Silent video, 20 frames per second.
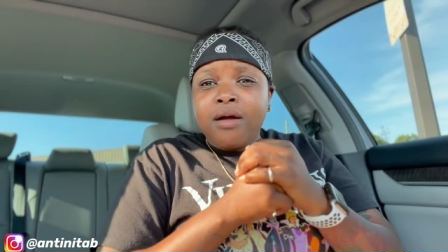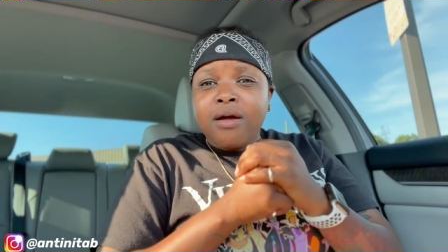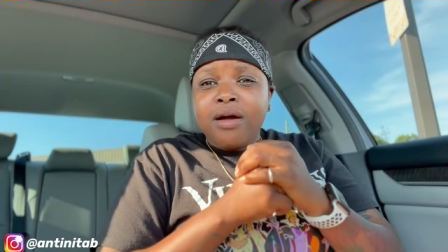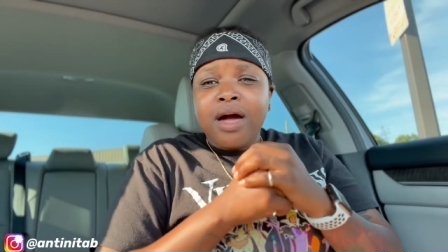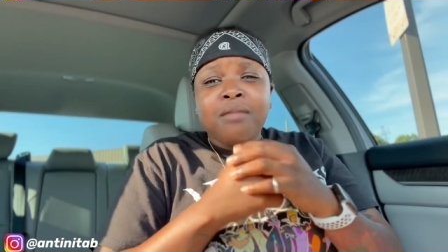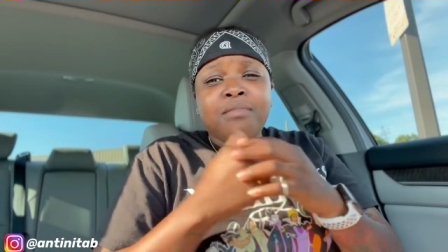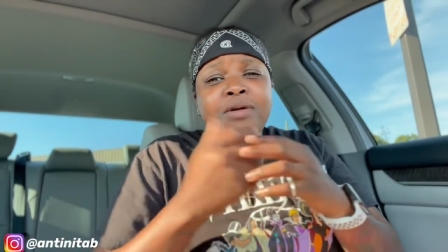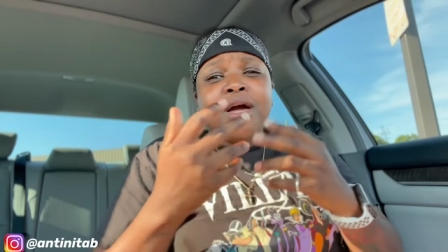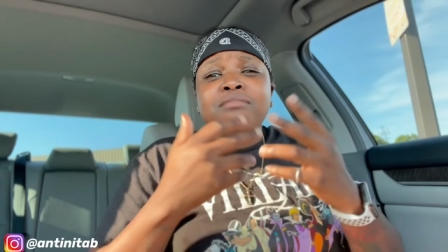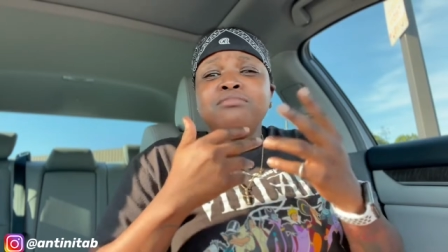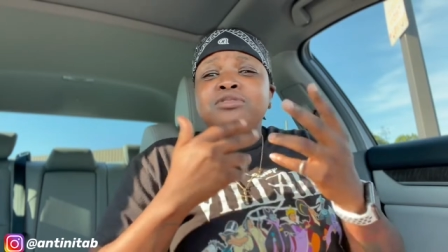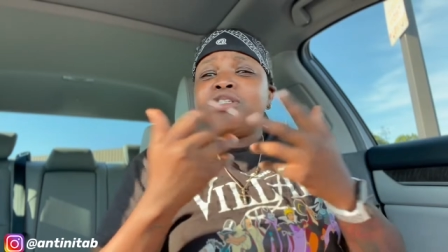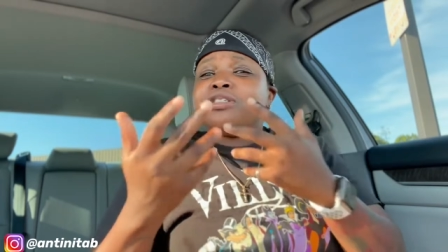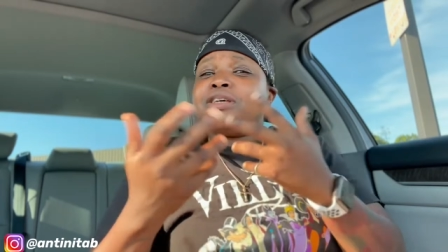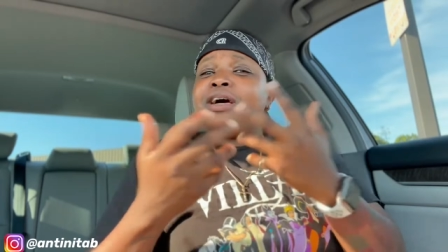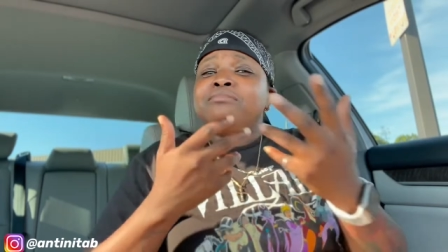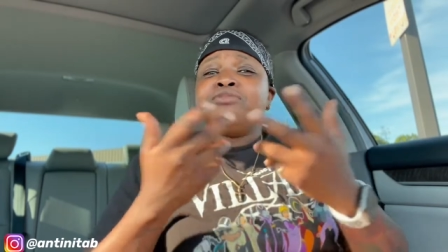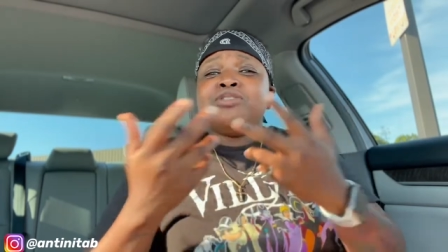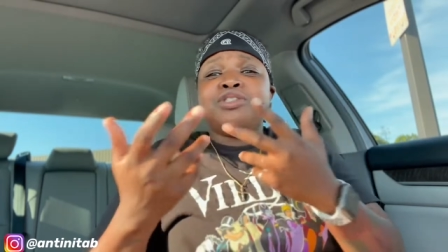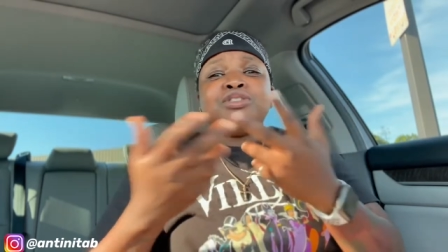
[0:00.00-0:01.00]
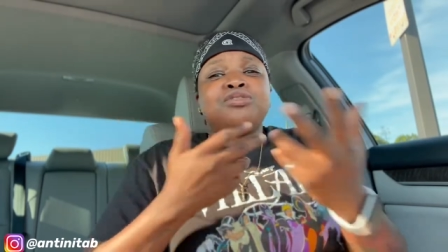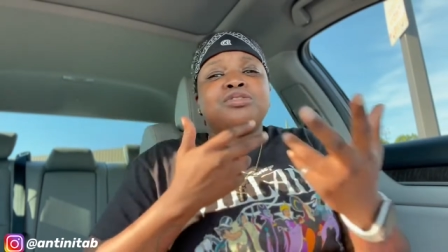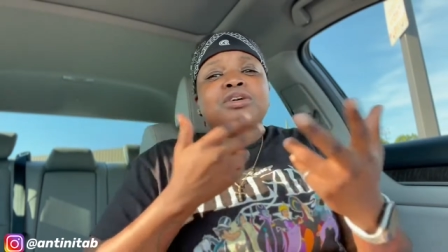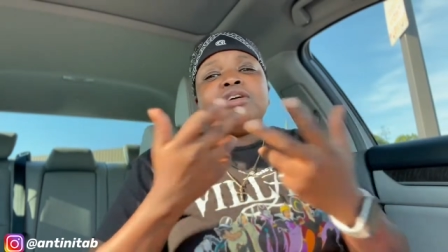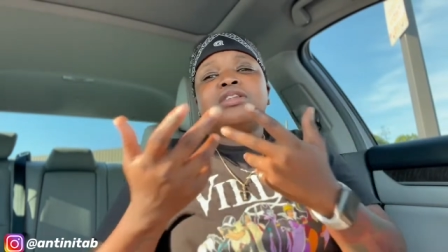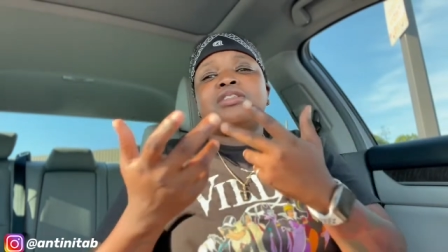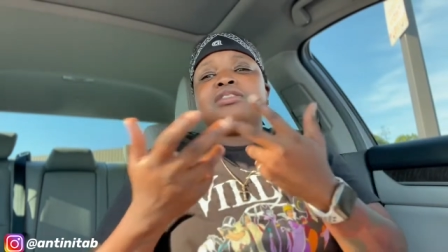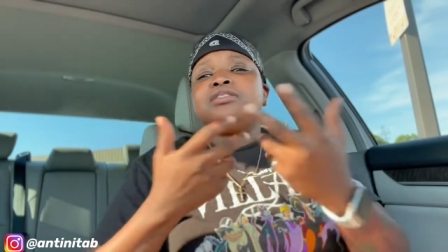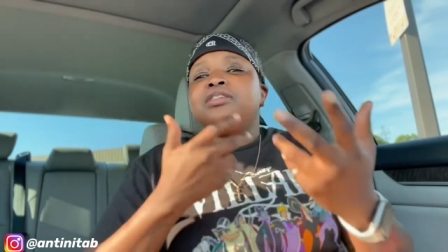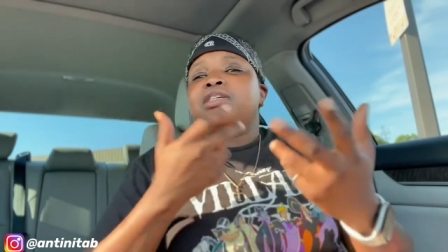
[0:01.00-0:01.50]
I mean, I'm just I'm just
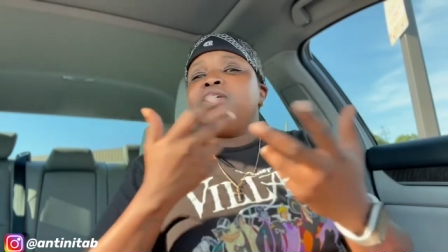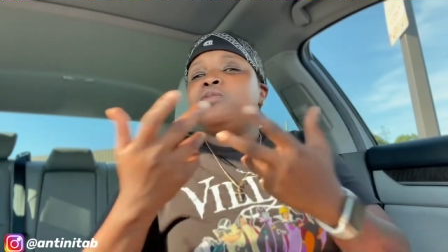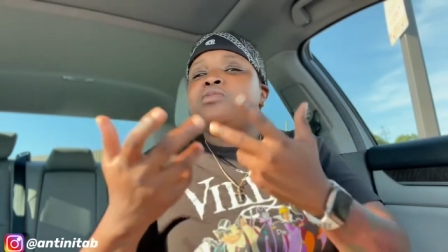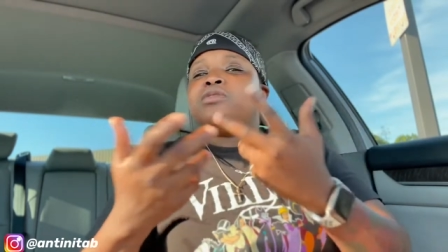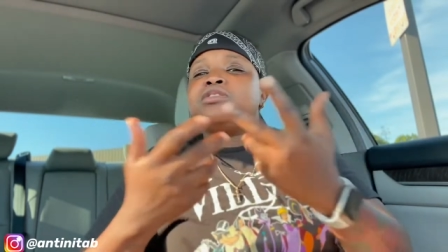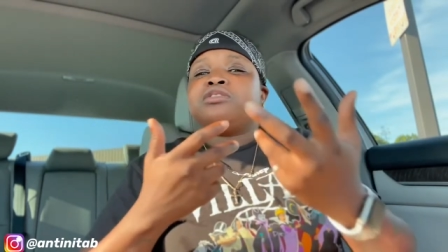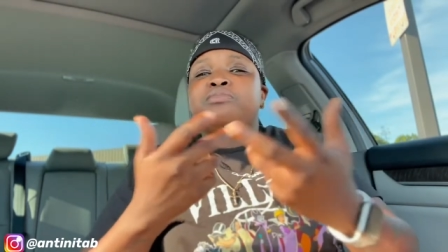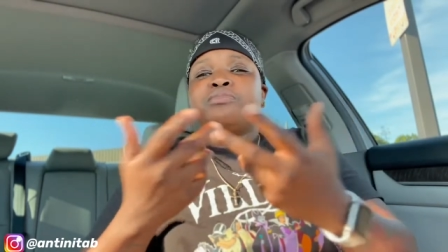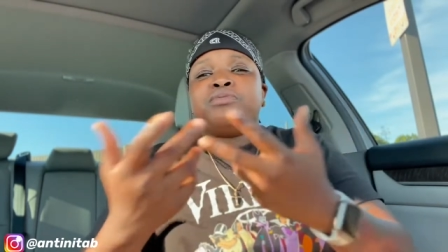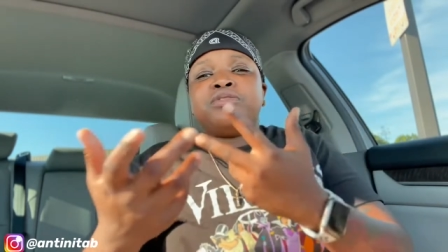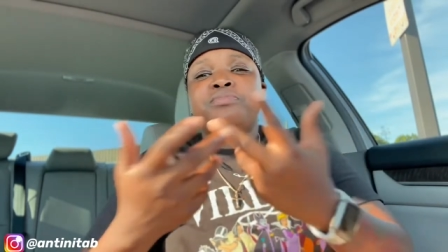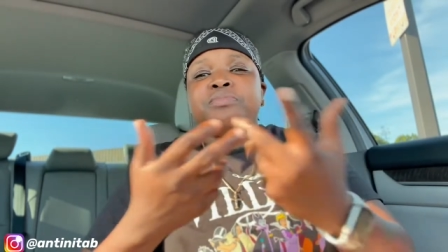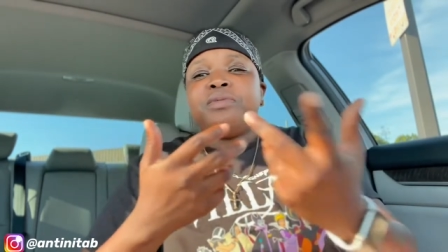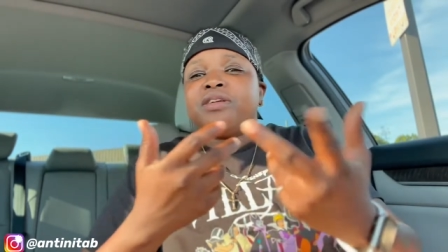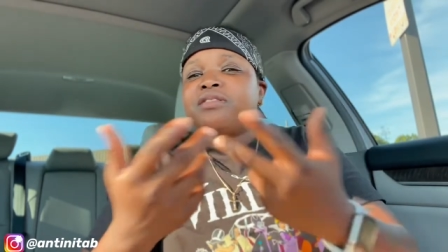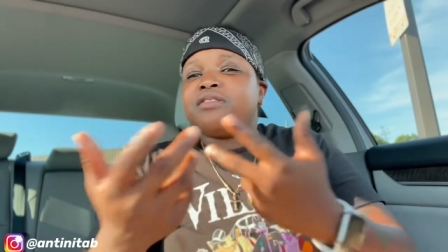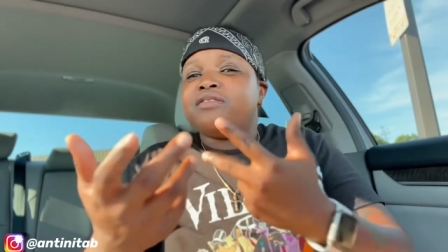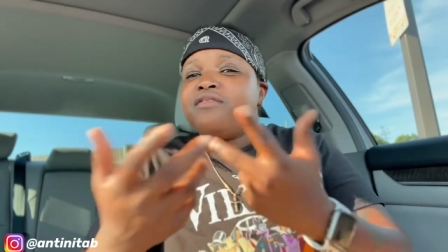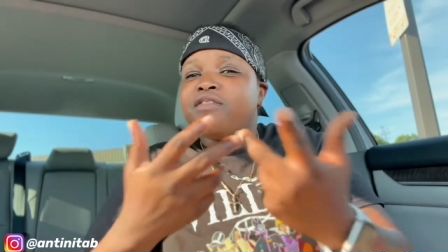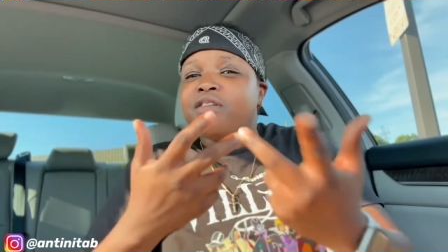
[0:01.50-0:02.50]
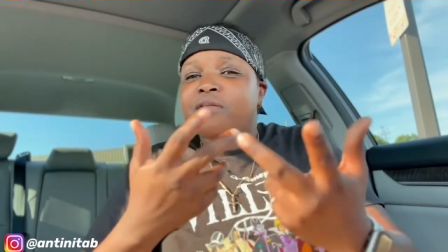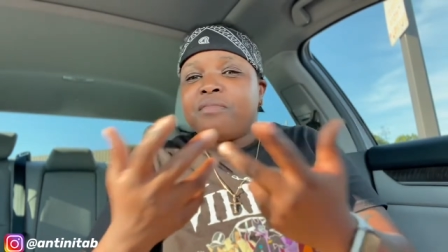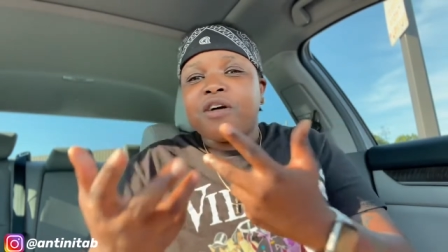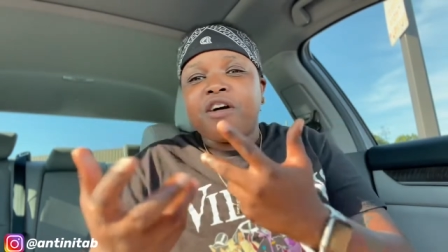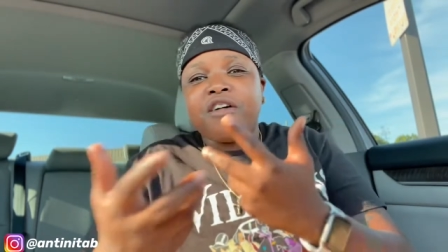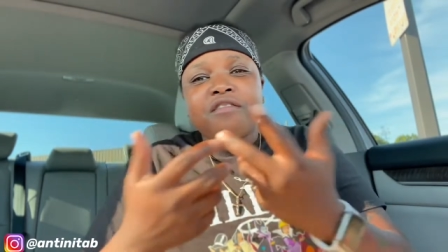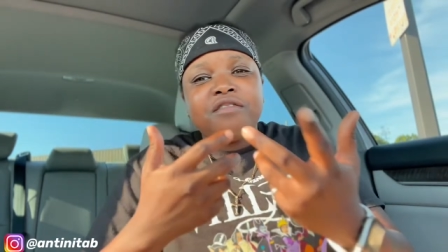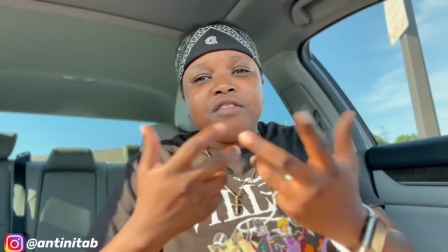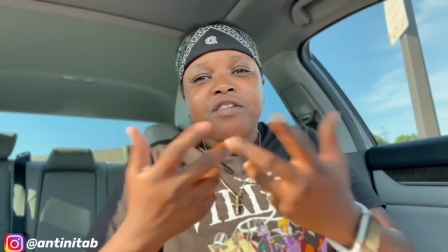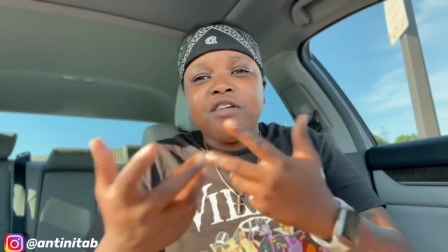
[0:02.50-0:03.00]
trying to see what's the perspective of
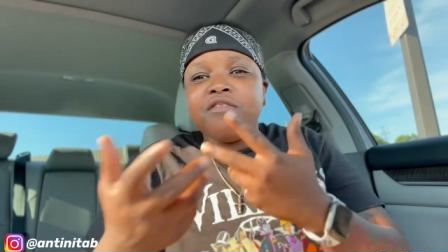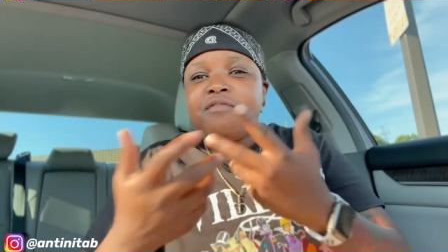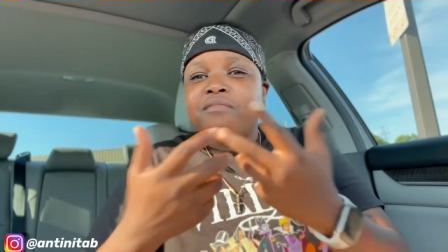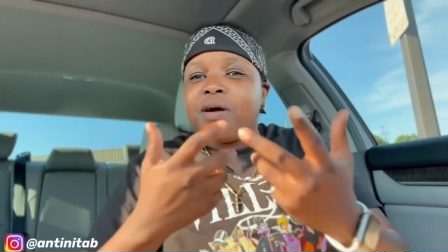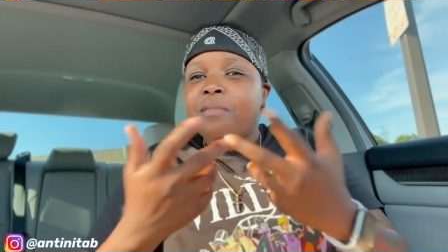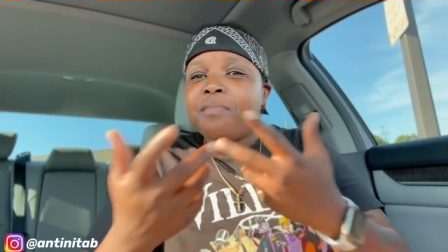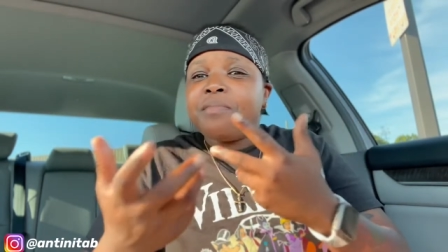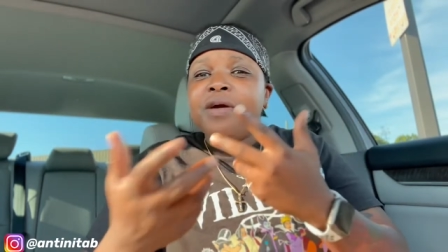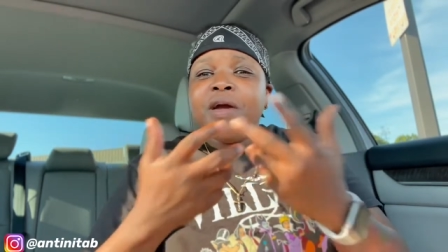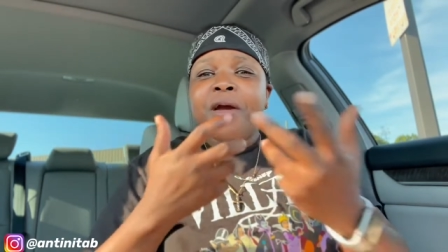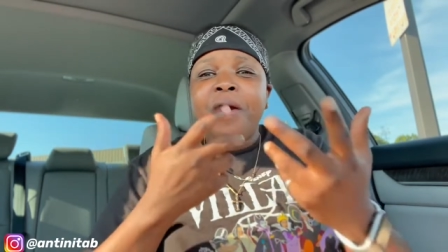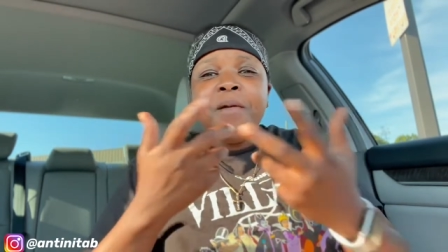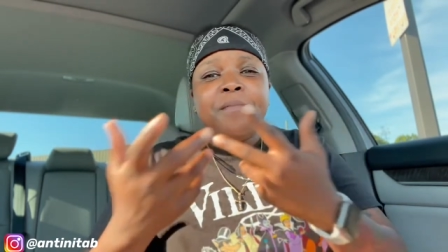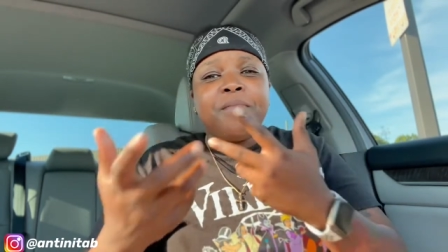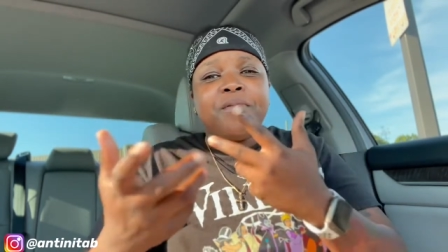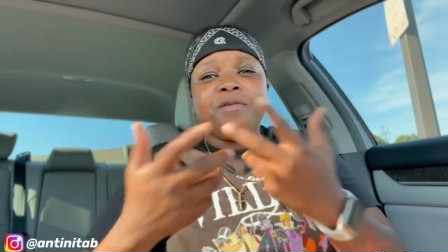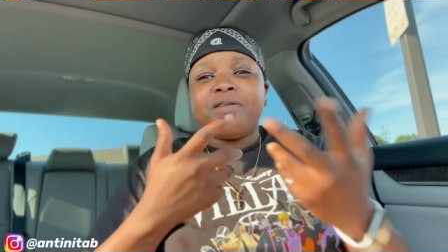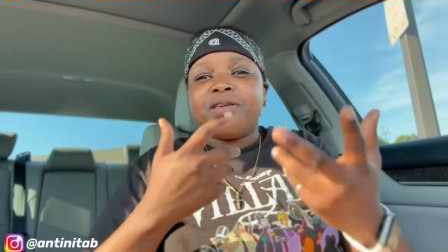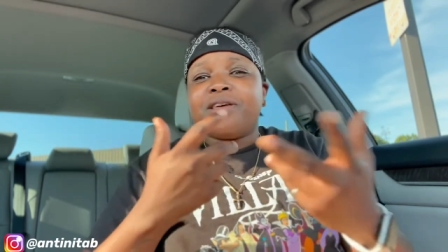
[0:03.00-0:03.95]
my of my people,